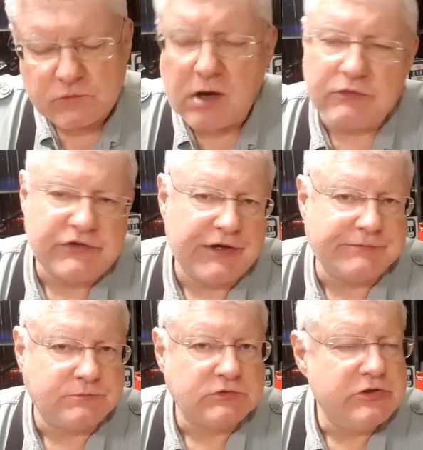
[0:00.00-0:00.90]
I was
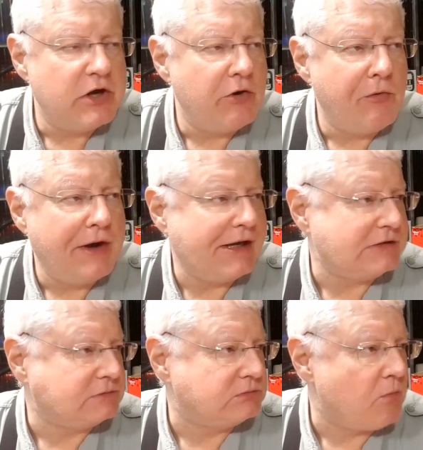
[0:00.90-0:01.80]
thinking, no way
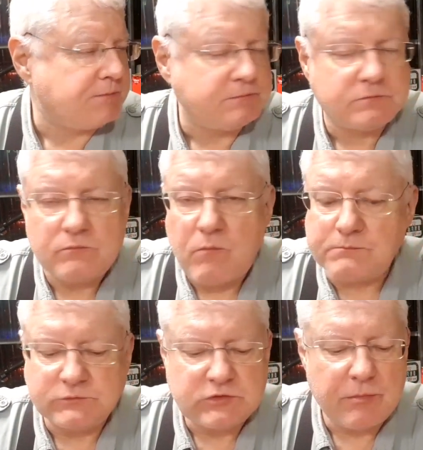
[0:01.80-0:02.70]

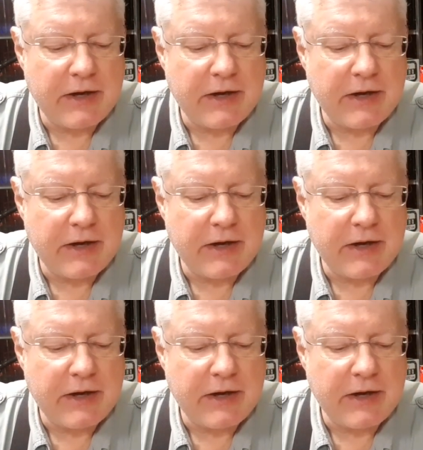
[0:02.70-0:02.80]
am